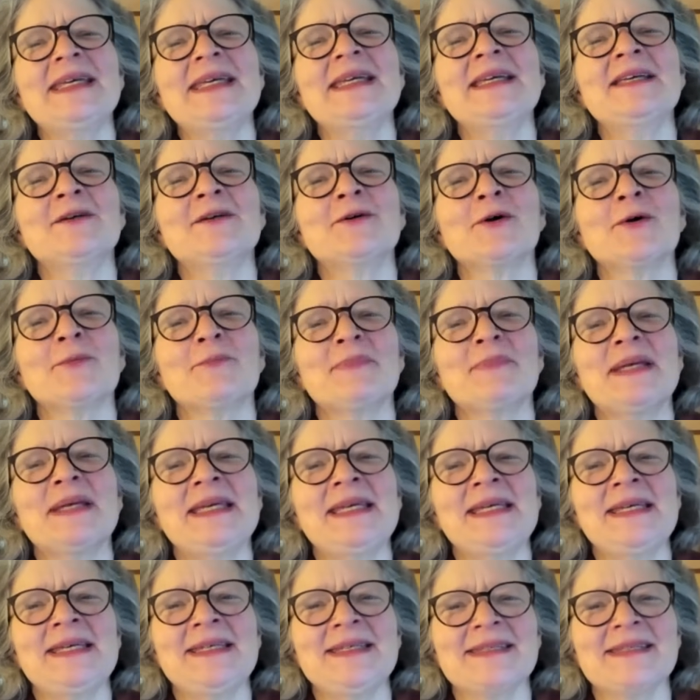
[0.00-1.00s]
inner
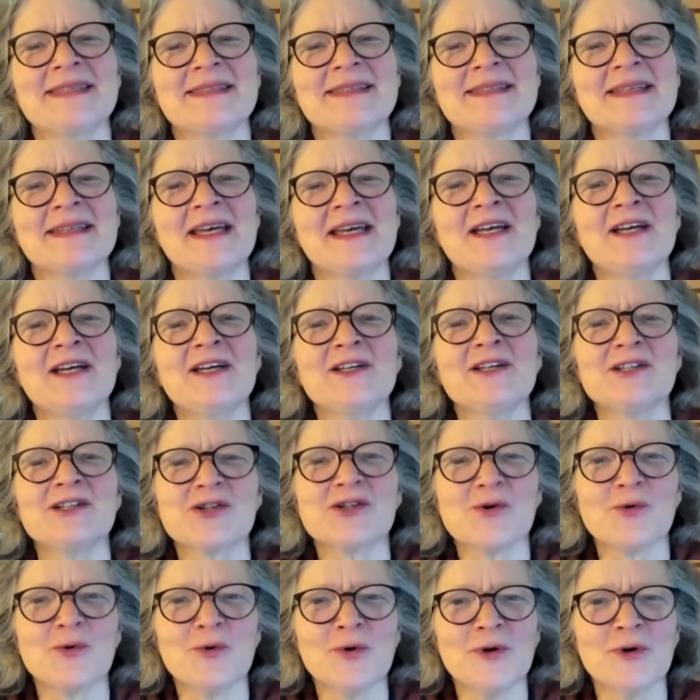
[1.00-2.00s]
peace,
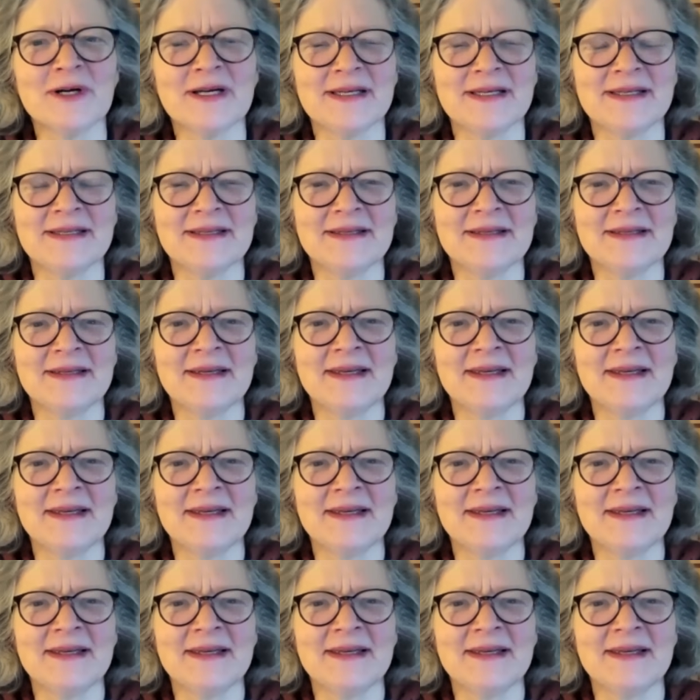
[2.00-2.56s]
joy,